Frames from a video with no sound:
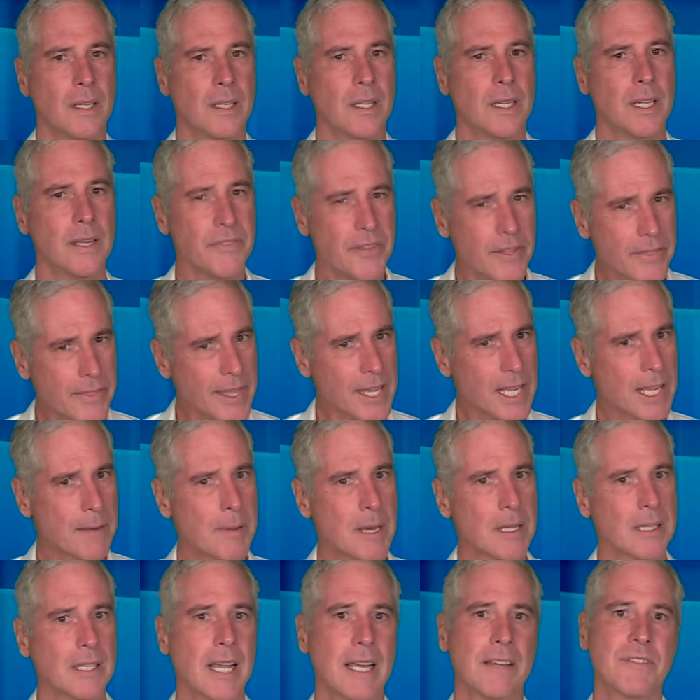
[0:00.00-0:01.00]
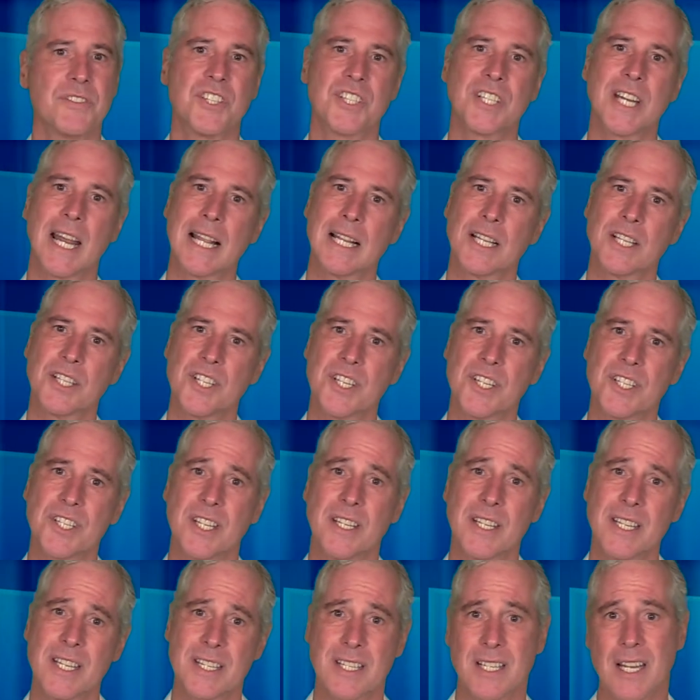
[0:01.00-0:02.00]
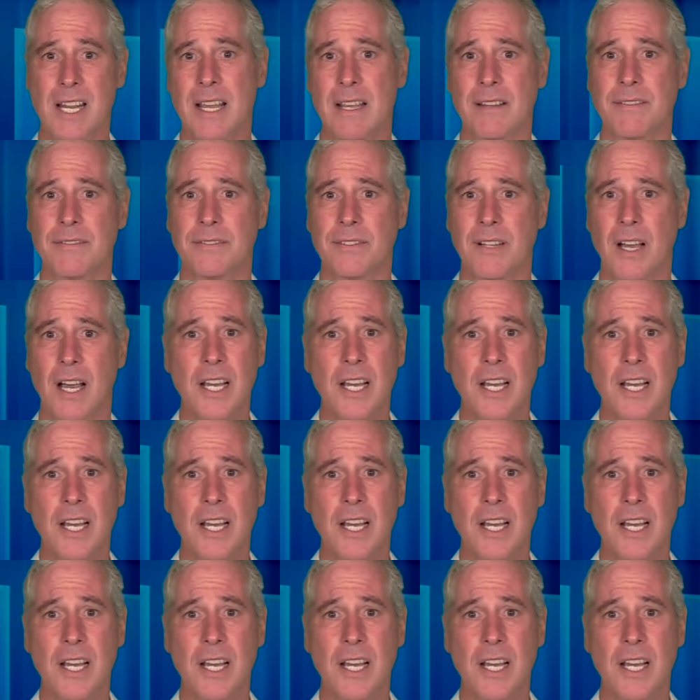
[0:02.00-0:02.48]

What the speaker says: If you think about life's challenges in this life,